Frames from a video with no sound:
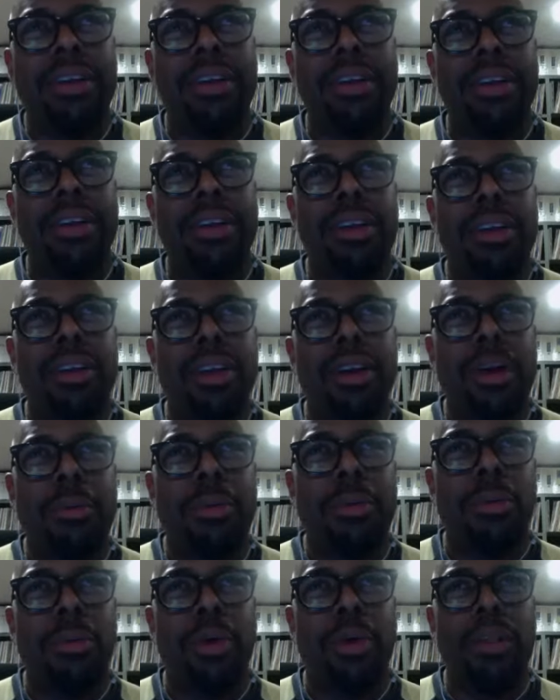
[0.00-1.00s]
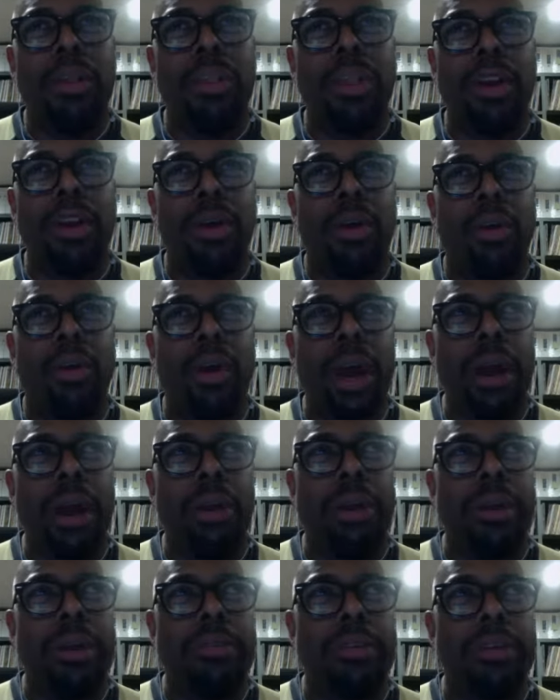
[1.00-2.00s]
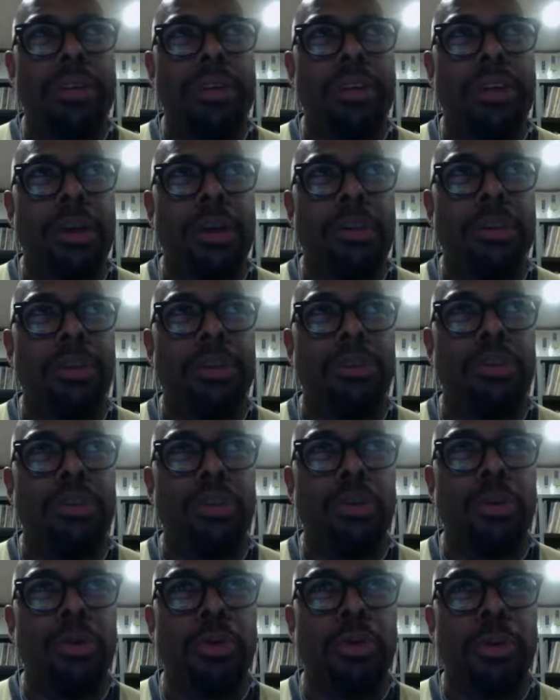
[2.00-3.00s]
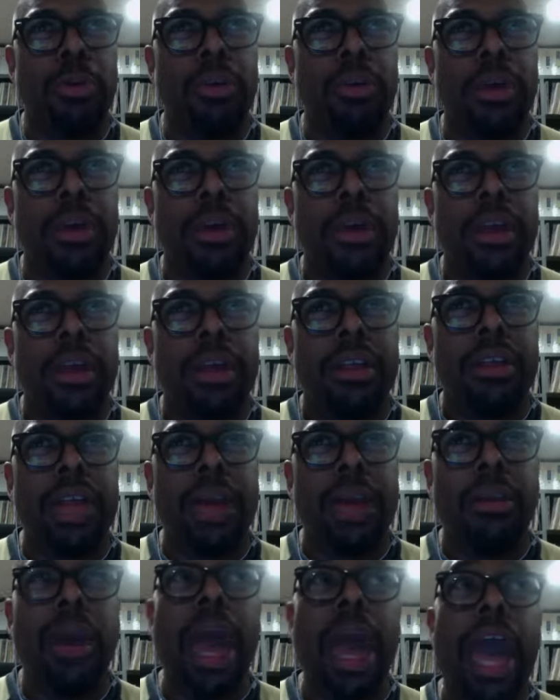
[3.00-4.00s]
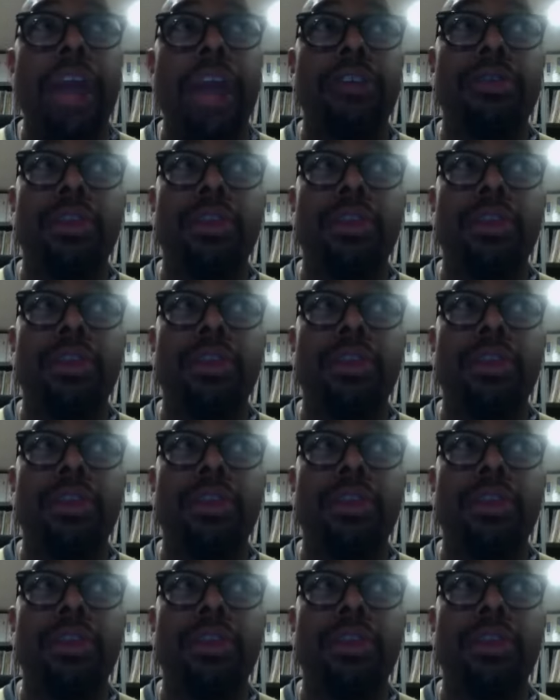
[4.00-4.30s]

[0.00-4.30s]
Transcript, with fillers: number one, they're aware of it. Number two, they were actually